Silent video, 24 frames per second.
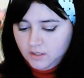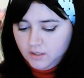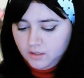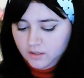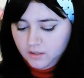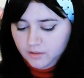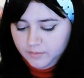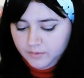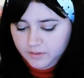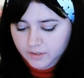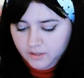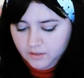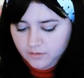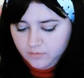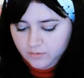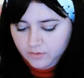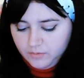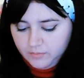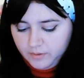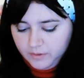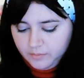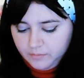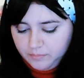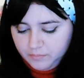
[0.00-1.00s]
Let me get one of
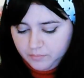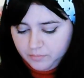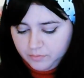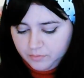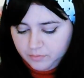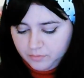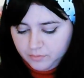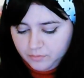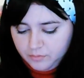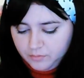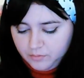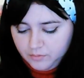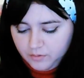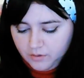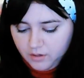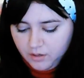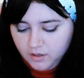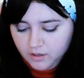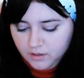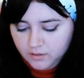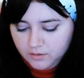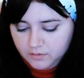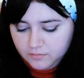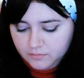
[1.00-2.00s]
my
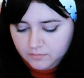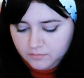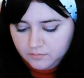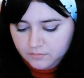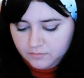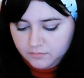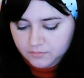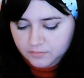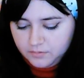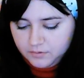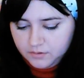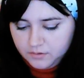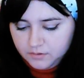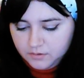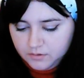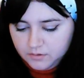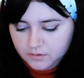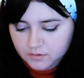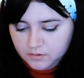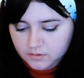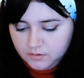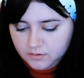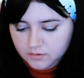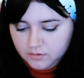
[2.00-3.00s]

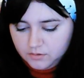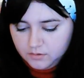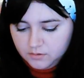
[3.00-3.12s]
props.